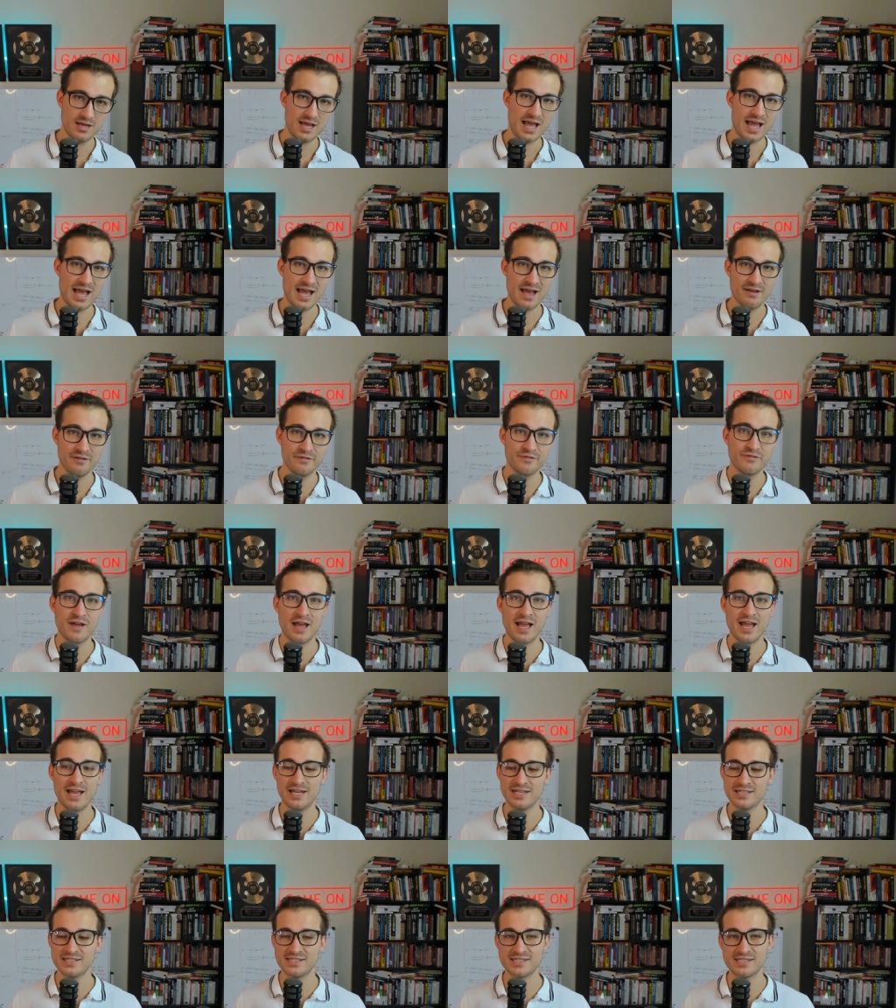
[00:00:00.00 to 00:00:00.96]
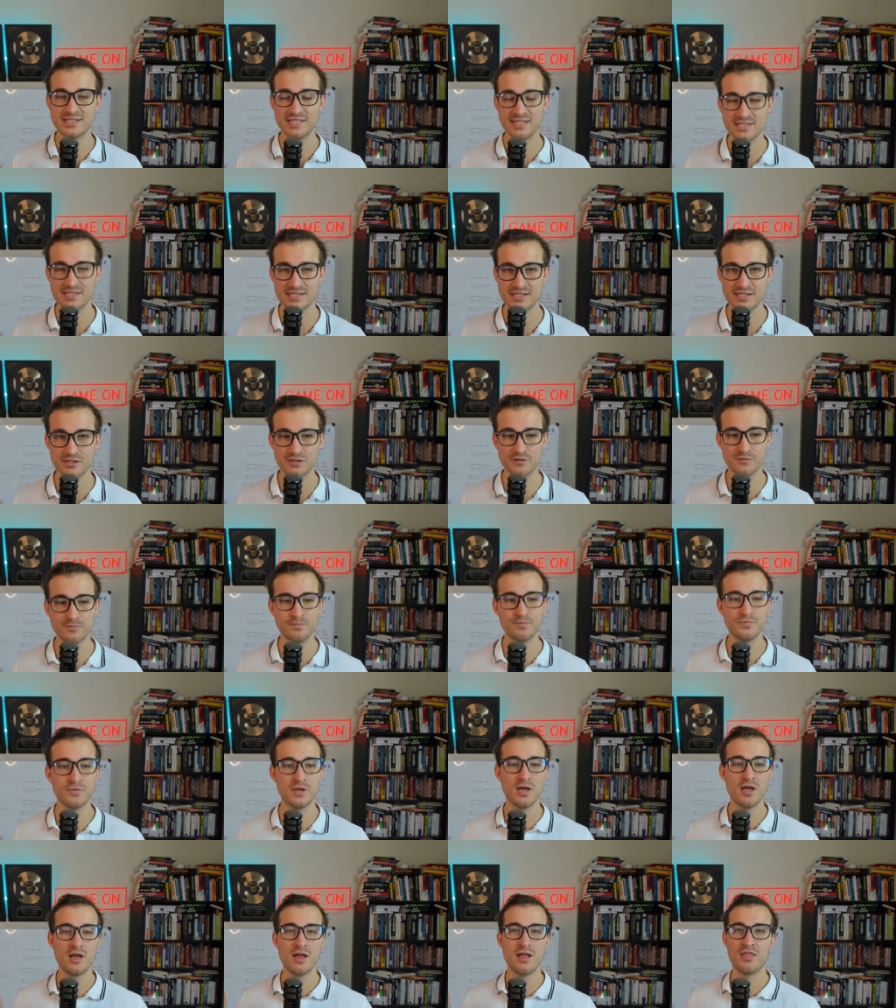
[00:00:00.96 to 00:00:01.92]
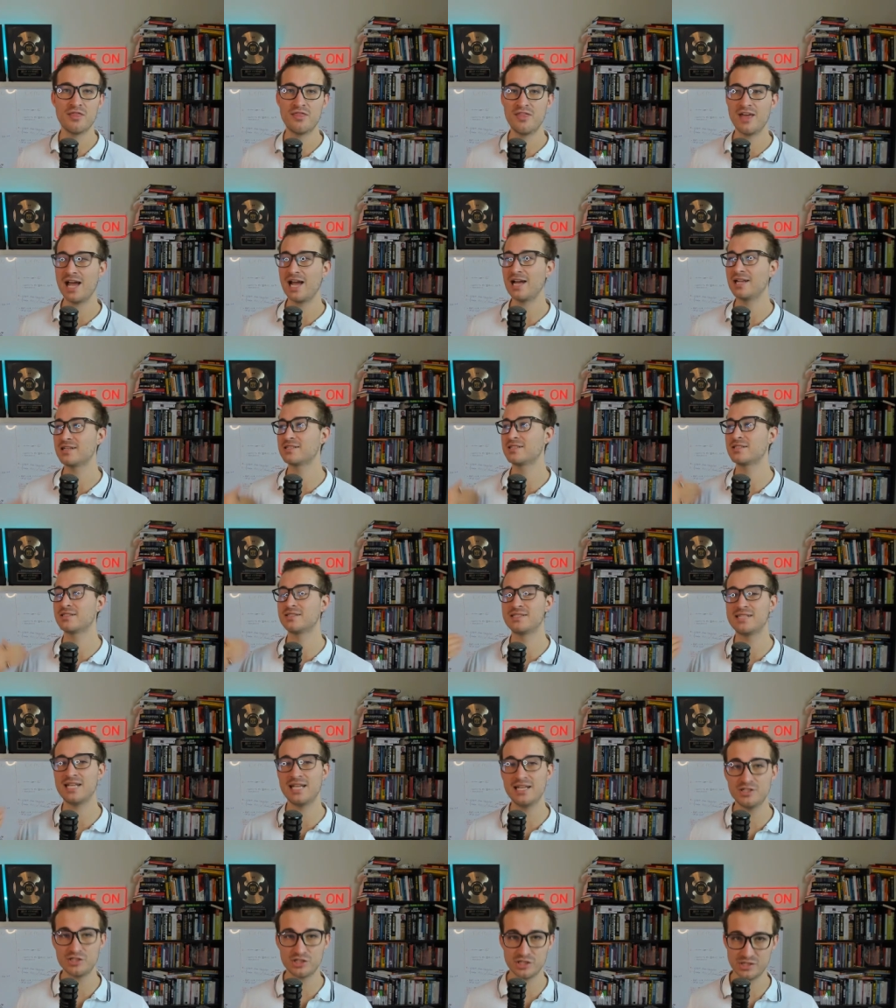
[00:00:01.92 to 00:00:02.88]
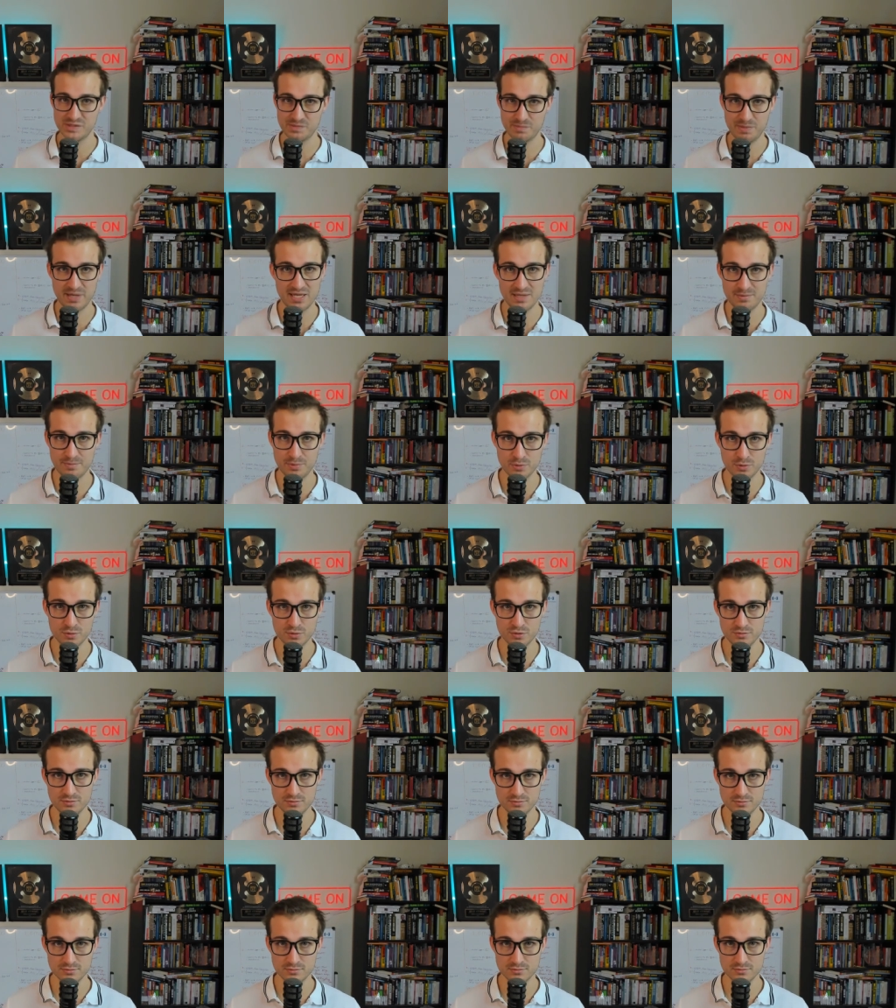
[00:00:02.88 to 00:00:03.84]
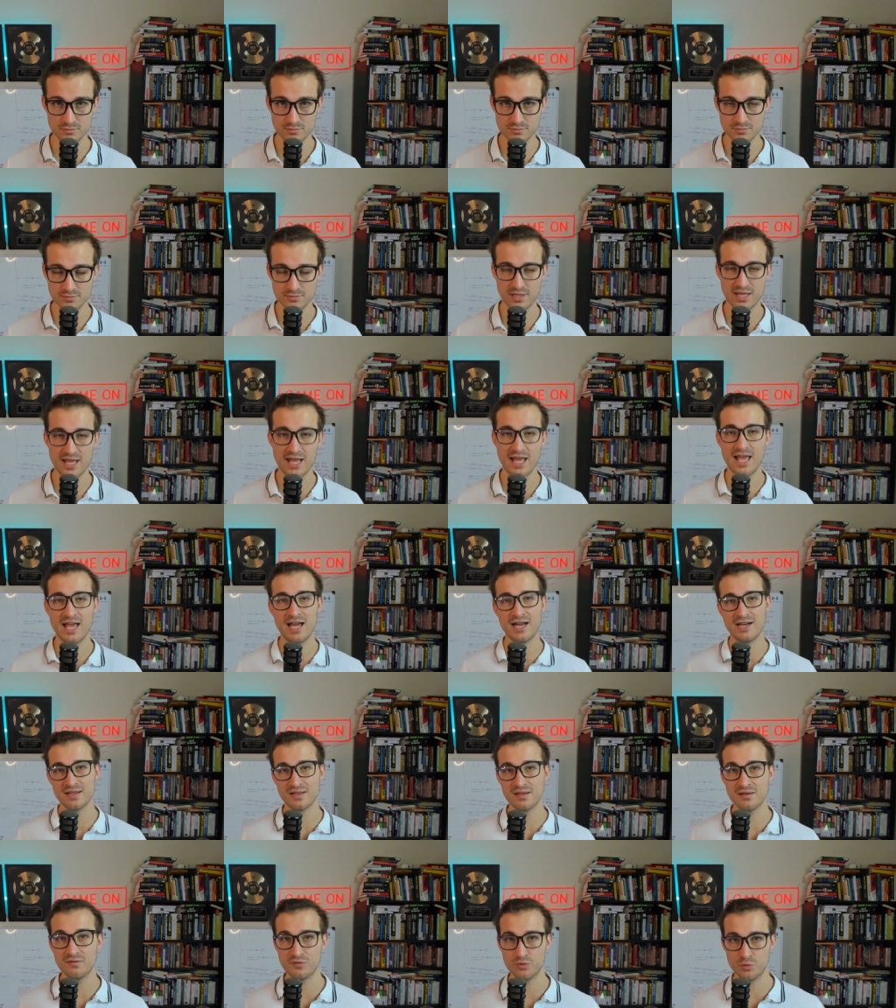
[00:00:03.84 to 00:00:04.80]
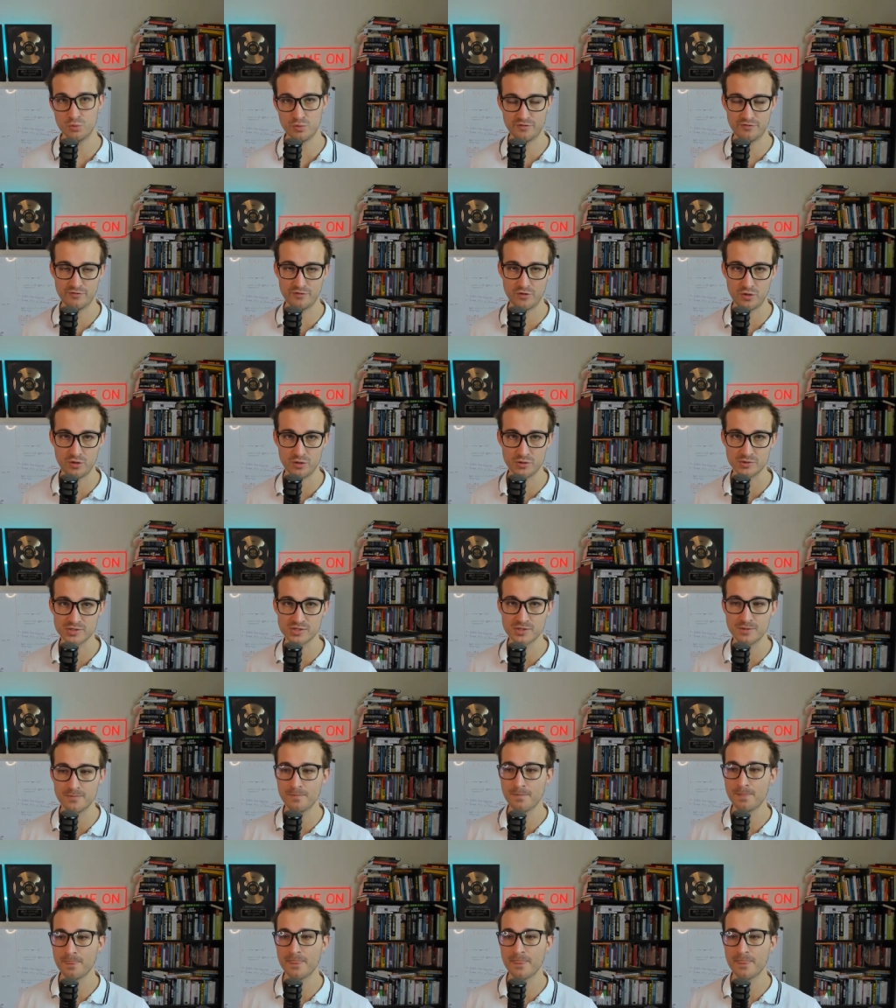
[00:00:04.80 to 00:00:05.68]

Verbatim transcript: have a system that teaches people how to give you referrals.